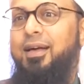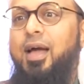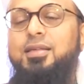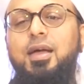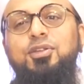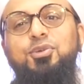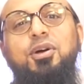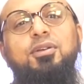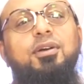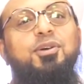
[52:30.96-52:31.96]
And yet you
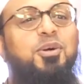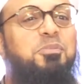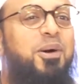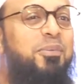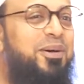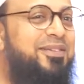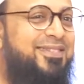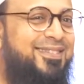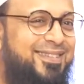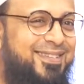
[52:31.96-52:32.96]
don't know your own purpose.